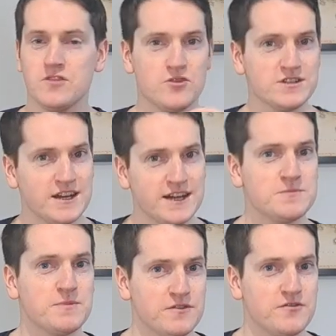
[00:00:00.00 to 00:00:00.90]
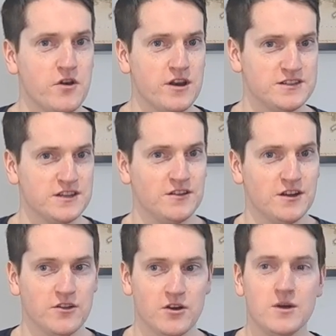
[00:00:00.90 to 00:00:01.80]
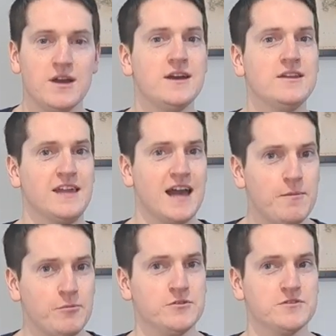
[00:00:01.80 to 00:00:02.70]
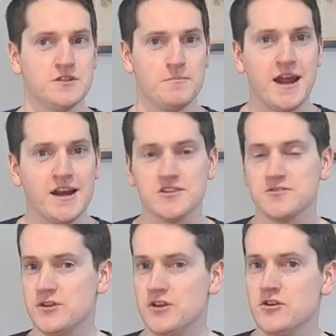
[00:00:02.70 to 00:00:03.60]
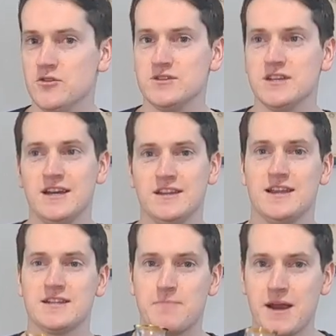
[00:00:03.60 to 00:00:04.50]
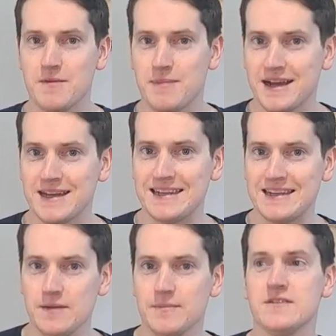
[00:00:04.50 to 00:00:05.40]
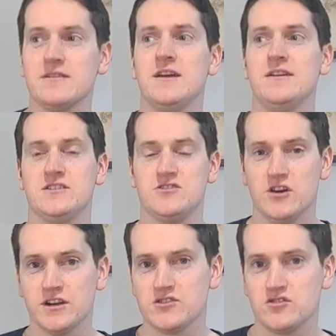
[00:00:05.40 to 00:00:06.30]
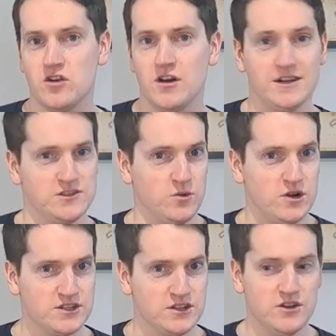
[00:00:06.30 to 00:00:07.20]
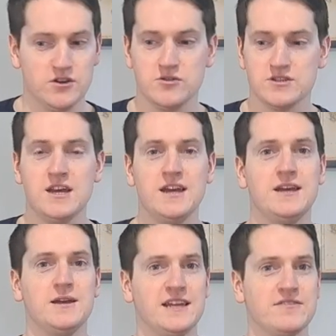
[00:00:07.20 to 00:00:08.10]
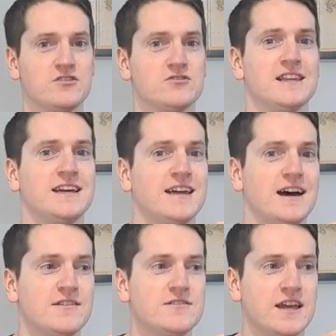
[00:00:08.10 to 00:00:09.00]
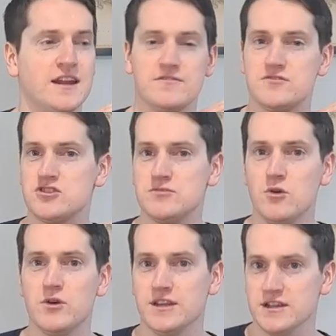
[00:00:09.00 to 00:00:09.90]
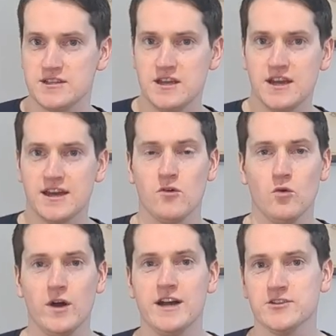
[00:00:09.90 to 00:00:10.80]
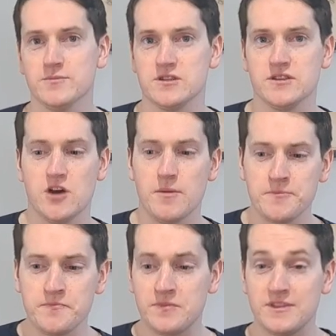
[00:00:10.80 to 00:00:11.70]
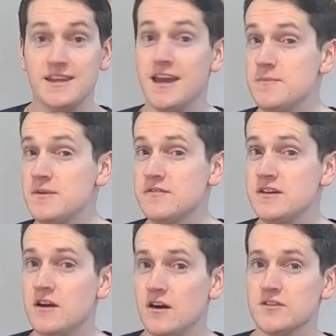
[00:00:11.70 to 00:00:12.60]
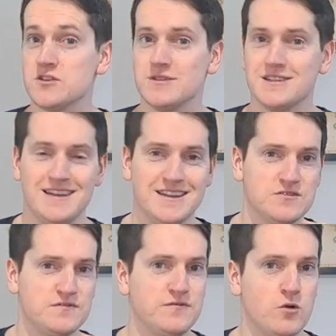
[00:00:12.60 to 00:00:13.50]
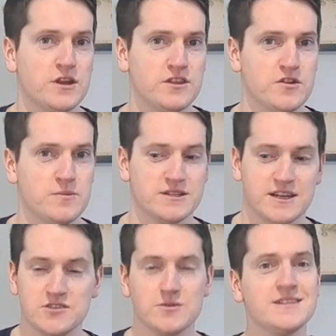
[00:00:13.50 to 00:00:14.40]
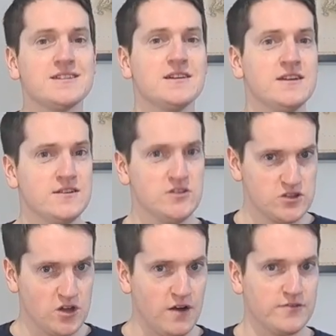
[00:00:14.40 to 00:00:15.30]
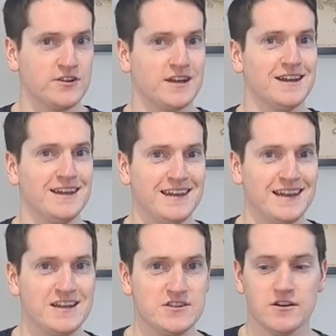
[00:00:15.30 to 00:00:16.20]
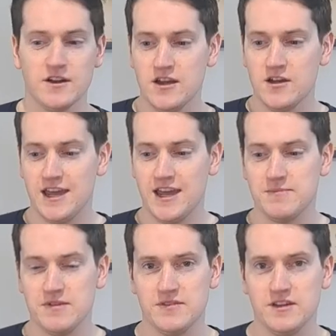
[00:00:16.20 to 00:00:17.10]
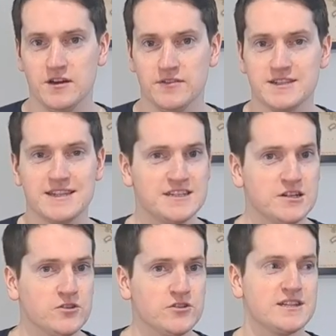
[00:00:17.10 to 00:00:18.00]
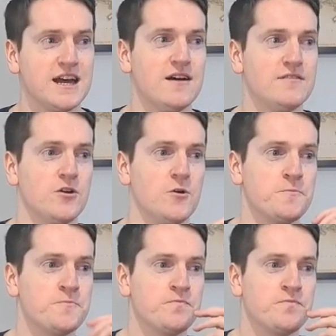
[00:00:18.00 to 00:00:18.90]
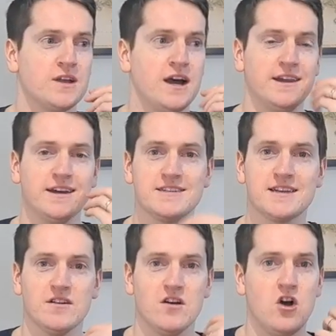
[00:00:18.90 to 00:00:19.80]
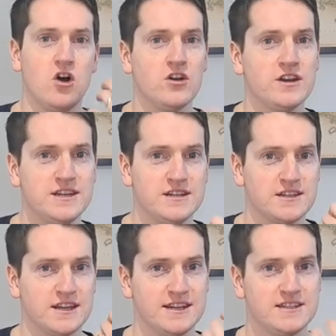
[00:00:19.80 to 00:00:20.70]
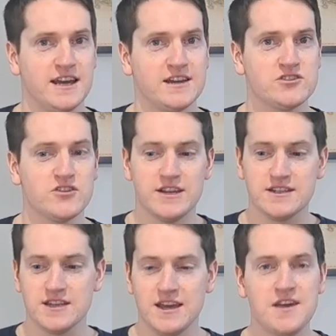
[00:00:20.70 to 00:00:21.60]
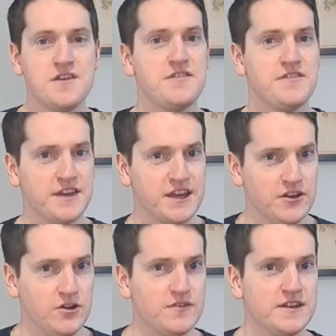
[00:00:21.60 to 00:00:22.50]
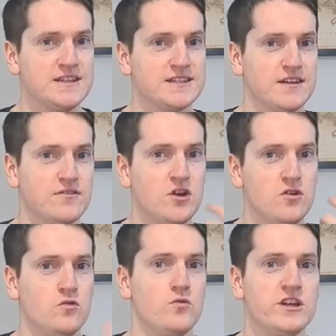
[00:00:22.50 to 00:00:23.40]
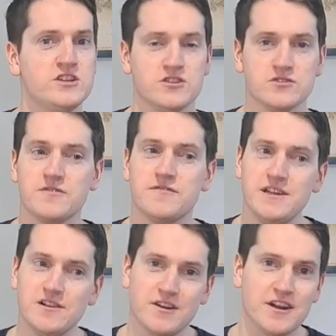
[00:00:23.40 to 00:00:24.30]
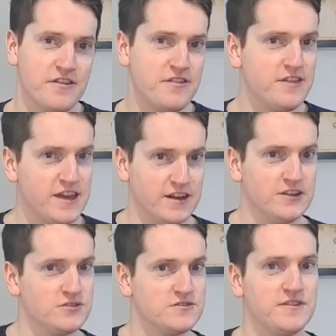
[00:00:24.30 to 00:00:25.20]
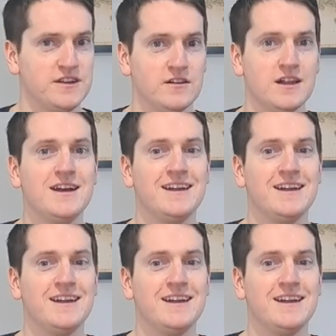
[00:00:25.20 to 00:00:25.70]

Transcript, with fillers: There is a nice bit of fruitiness in there though. The apples and the pears from the nose, that's pared back a little bit. It's not as strong as it was in the nose. It definitely does let that kind of smokiness kind of rise up to the top. The ABV on this whiskey is 43%, so it is a softer, kind of lighter ABV on this. It still does have though a nice kind of honeyed kind of texture. It is thick enough, it is kind of rich, it doesn't feel very thin, it does feel